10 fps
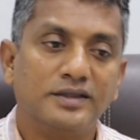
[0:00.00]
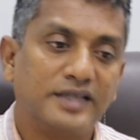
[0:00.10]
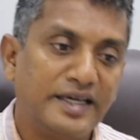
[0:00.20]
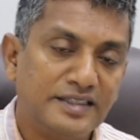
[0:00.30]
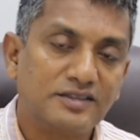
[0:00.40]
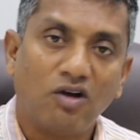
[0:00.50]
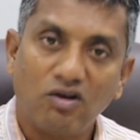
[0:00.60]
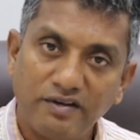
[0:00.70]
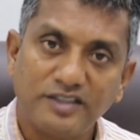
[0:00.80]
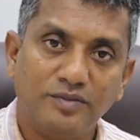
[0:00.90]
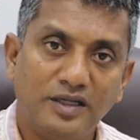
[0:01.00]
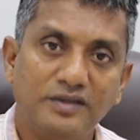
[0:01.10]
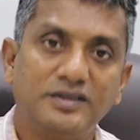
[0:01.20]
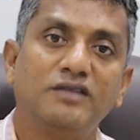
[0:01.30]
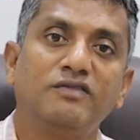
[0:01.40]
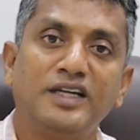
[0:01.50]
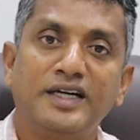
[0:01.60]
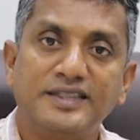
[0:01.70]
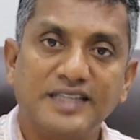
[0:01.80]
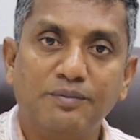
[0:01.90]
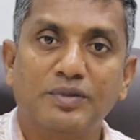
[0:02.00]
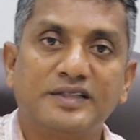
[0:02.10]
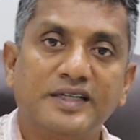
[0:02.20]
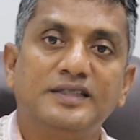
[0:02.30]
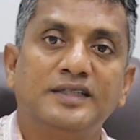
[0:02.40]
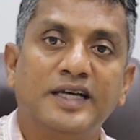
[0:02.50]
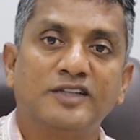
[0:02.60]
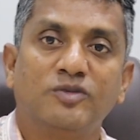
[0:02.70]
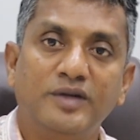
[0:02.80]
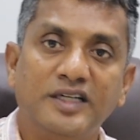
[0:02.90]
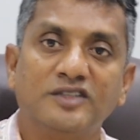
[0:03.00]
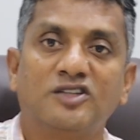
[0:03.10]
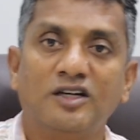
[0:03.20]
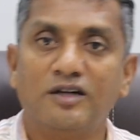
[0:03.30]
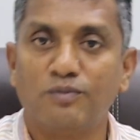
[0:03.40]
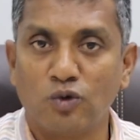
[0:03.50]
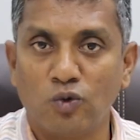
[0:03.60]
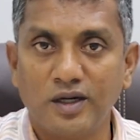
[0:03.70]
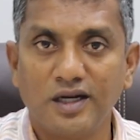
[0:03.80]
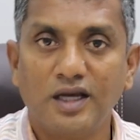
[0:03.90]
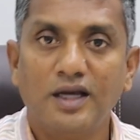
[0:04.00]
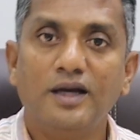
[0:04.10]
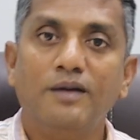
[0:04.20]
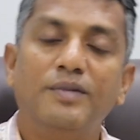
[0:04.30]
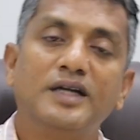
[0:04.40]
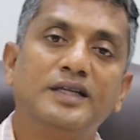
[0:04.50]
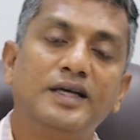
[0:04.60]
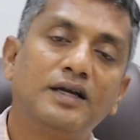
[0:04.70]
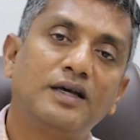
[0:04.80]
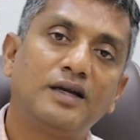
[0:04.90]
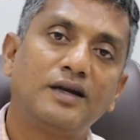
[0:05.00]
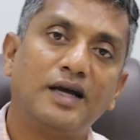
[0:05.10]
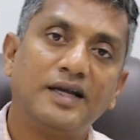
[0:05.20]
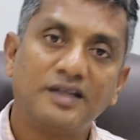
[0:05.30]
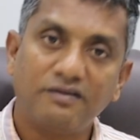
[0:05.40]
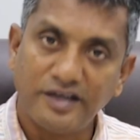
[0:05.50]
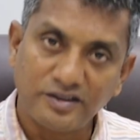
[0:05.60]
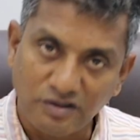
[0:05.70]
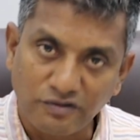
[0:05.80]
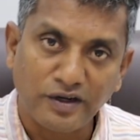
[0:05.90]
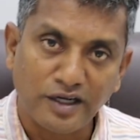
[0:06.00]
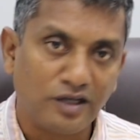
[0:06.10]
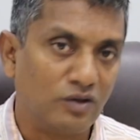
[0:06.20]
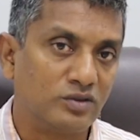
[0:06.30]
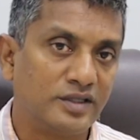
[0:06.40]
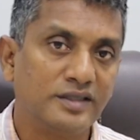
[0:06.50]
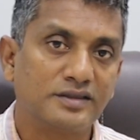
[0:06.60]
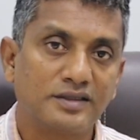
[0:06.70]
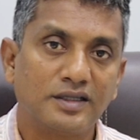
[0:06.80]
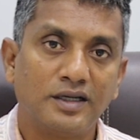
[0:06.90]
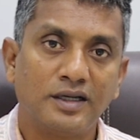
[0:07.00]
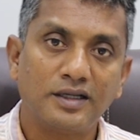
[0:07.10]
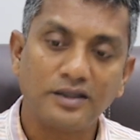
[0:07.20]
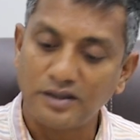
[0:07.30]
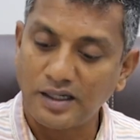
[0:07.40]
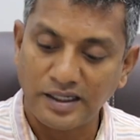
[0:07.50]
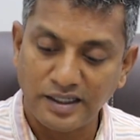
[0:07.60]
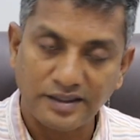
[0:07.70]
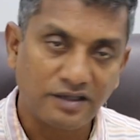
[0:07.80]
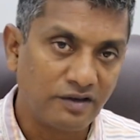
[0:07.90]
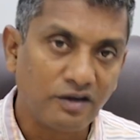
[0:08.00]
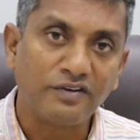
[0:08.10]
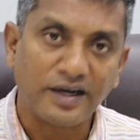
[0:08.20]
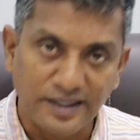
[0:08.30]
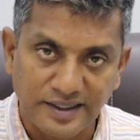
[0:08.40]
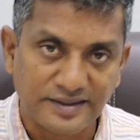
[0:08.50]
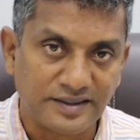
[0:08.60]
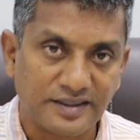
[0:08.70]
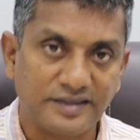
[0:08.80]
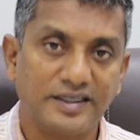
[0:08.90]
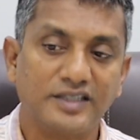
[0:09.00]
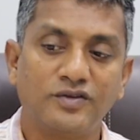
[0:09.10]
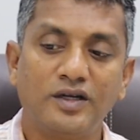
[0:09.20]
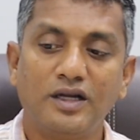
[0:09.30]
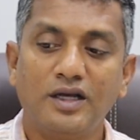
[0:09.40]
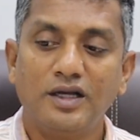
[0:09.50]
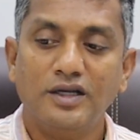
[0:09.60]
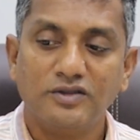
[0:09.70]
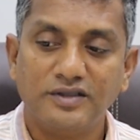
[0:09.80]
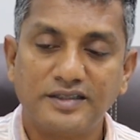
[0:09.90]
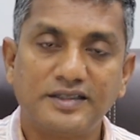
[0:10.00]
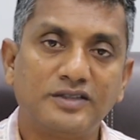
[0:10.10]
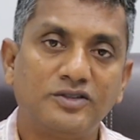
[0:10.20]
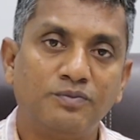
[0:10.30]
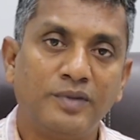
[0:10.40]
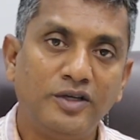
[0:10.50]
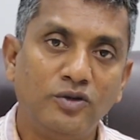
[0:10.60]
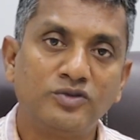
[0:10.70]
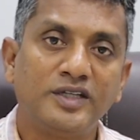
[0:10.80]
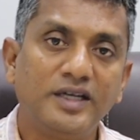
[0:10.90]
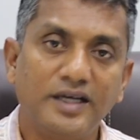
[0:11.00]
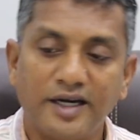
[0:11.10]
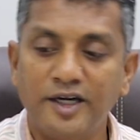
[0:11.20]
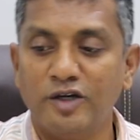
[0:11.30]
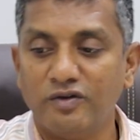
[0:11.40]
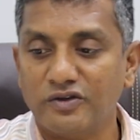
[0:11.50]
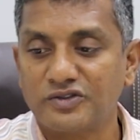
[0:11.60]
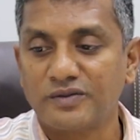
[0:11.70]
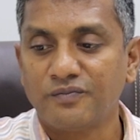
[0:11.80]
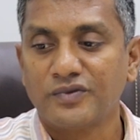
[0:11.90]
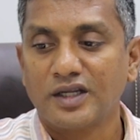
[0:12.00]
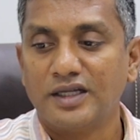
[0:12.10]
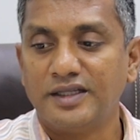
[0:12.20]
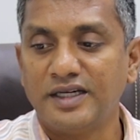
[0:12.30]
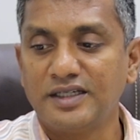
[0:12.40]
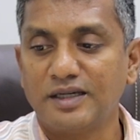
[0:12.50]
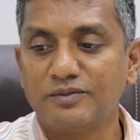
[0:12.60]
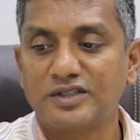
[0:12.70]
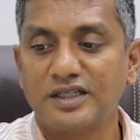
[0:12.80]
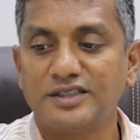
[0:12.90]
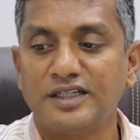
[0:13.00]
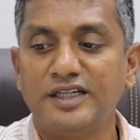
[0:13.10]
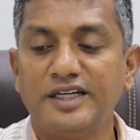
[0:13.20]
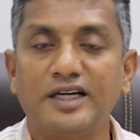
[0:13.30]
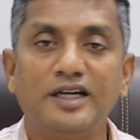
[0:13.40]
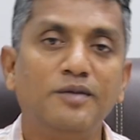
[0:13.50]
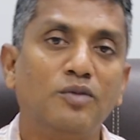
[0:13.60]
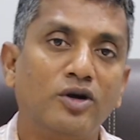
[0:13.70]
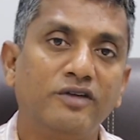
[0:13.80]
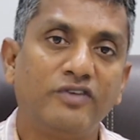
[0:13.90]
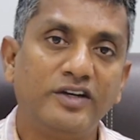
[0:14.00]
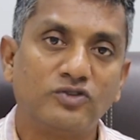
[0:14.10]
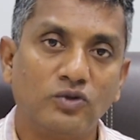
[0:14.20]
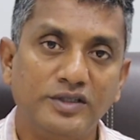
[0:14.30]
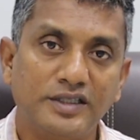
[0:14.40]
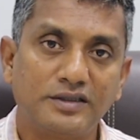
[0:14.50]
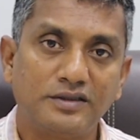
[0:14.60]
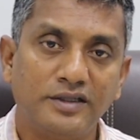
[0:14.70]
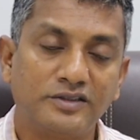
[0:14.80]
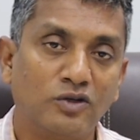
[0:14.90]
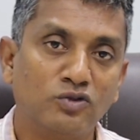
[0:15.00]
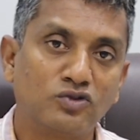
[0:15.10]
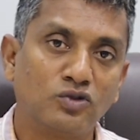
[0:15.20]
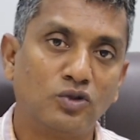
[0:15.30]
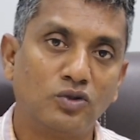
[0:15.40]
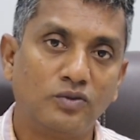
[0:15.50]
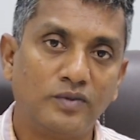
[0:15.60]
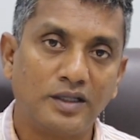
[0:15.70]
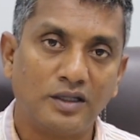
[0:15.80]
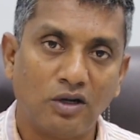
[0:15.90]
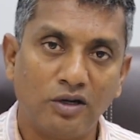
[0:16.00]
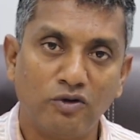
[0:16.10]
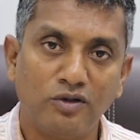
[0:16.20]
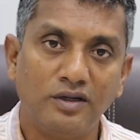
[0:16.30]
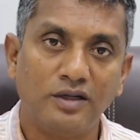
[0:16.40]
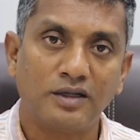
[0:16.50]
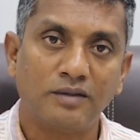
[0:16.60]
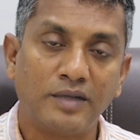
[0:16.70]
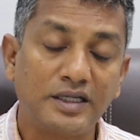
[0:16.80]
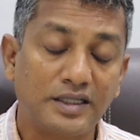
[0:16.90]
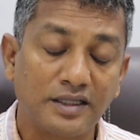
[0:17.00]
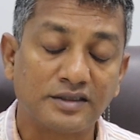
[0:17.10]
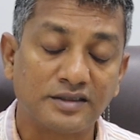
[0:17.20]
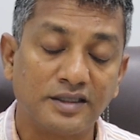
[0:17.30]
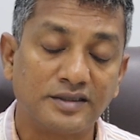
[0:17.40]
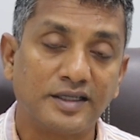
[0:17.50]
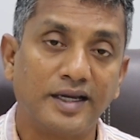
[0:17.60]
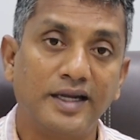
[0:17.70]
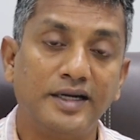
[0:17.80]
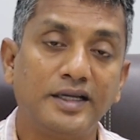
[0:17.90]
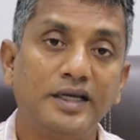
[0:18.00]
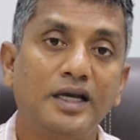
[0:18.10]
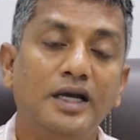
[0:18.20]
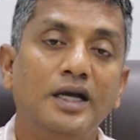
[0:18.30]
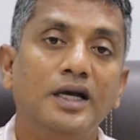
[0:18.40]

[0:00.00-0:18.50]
The science always believes that we need a sample size, it has to be tested and proven. But there are other ways of finding out things and other way of analyzing things as well. So this is by using radio waves. Then comes the genetically modified soldiers. It sounds so Hollywood, but it's a reality.